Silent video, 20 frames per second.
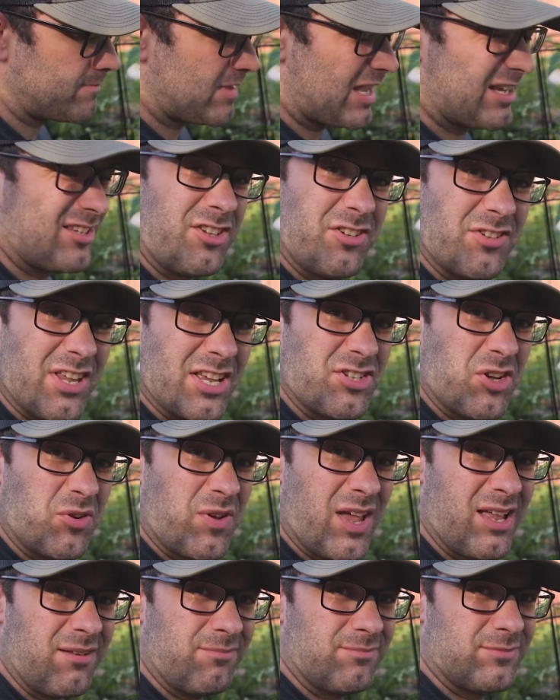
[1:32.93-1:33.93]
Still tastes
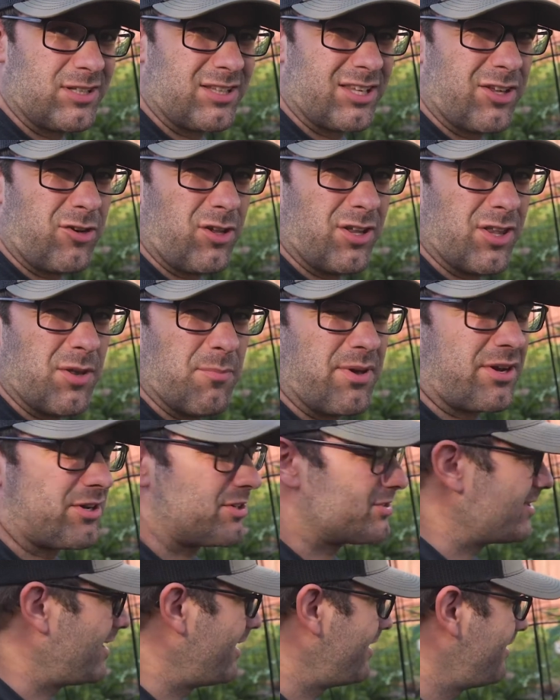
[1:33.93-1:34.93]
okay, a little on the bitter
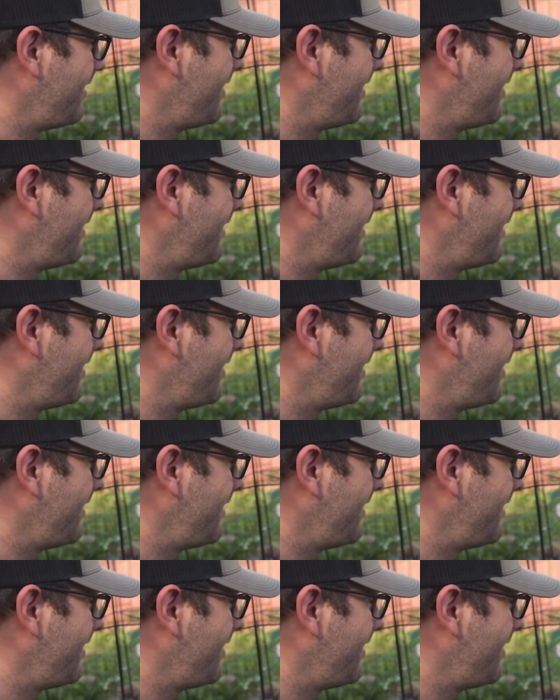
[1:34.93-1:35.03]
side,